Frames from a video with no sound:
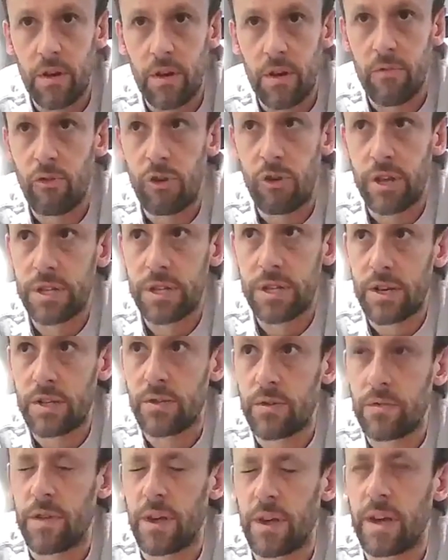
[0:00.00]
I know I've already
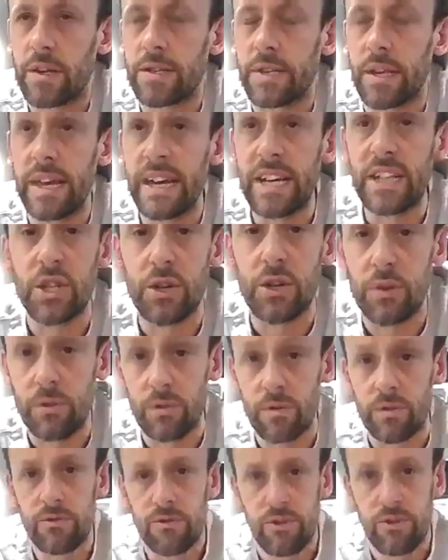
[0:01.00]
touched on this, and they
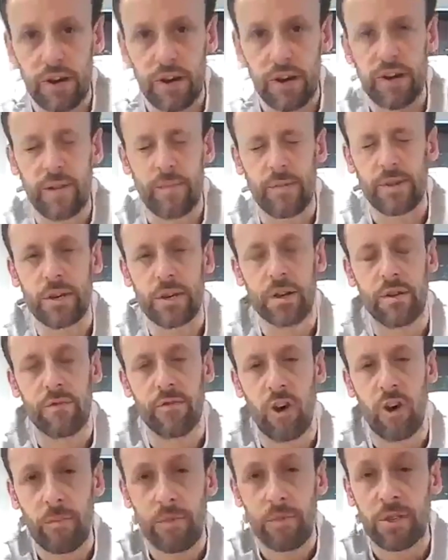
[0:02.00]
do create fabulous looking
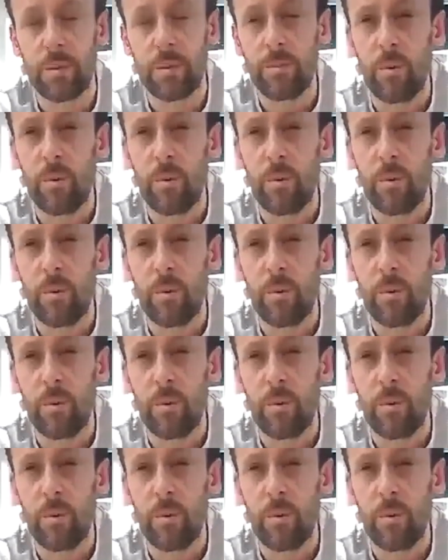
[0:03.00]
environments.